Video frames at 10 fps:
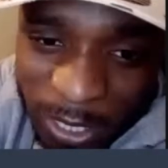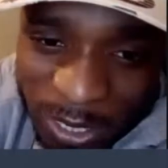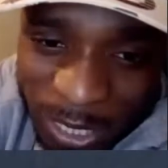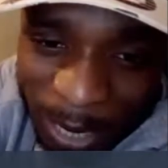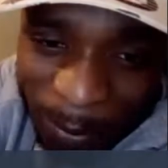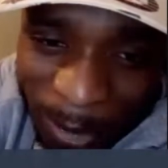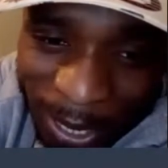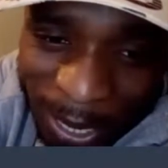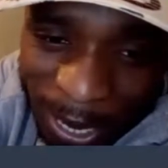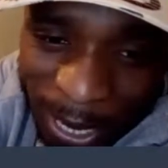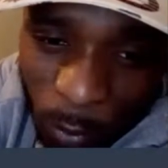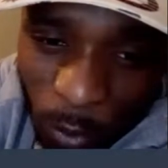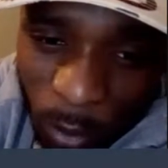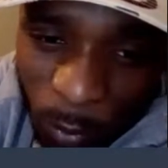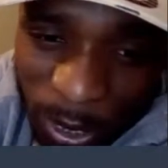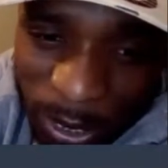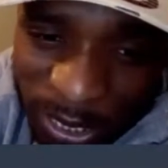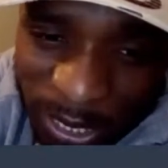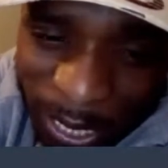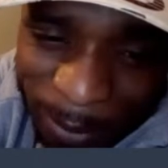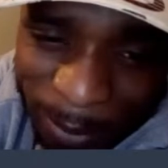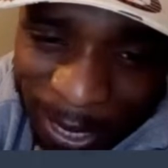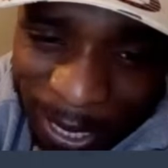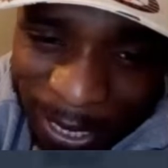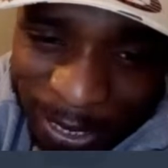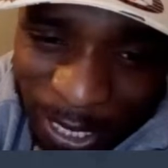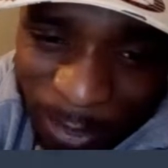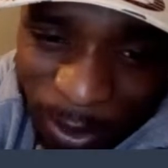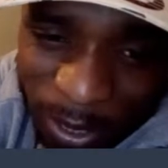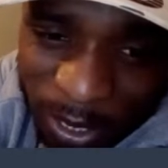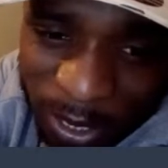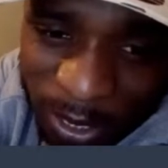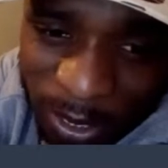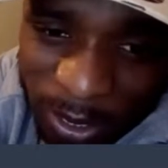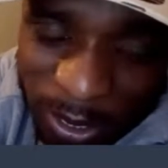Shout out my guy Anwan Willis. Shout out my guy Terry Cunning.